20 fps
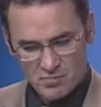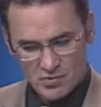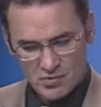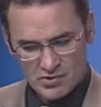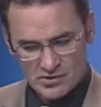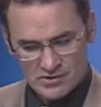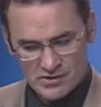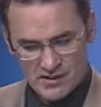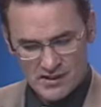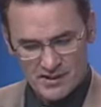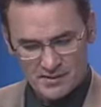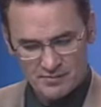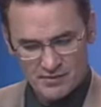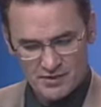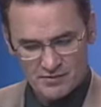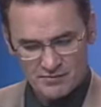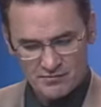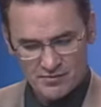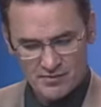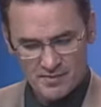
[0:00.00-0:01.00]
more
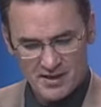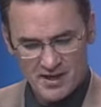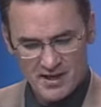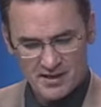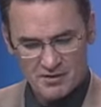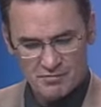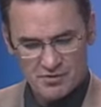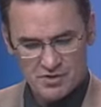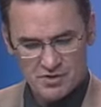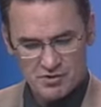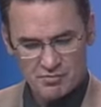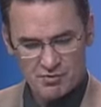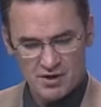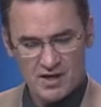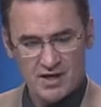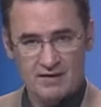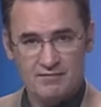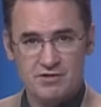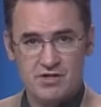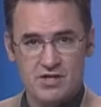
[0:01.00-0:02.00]
linemen from Anchorage
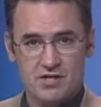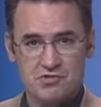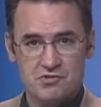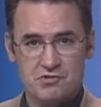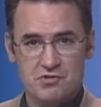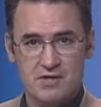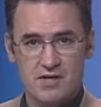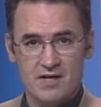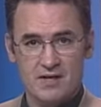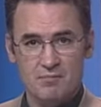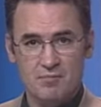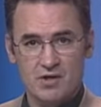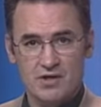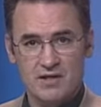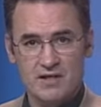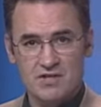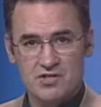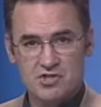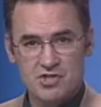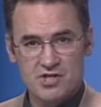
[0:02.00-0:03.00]
arrived yesterday,
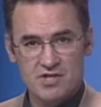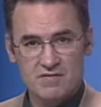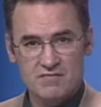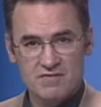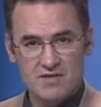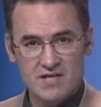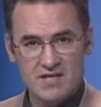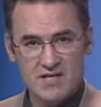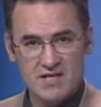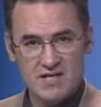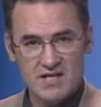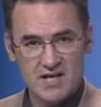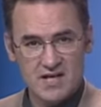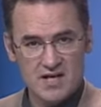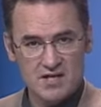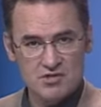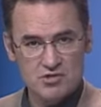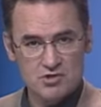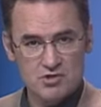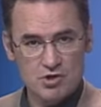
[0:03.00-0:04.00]
bringing
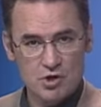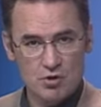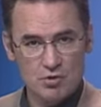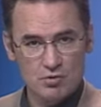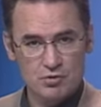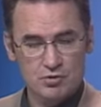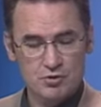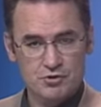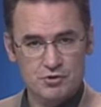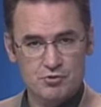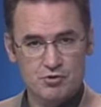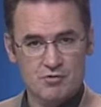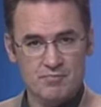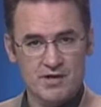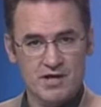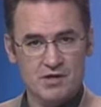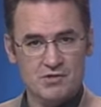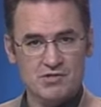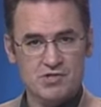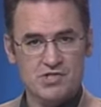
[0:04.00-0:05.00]
GVEA's total to
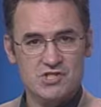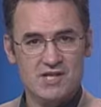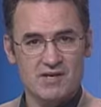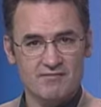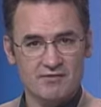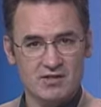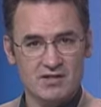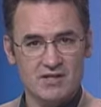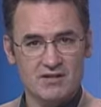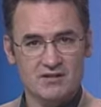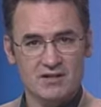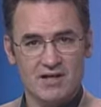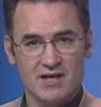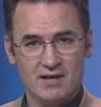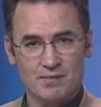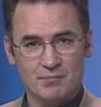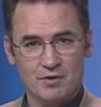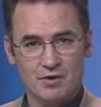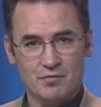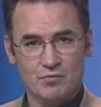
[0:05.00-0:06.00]
about 70
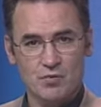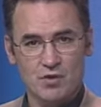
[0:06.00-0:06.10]
linemen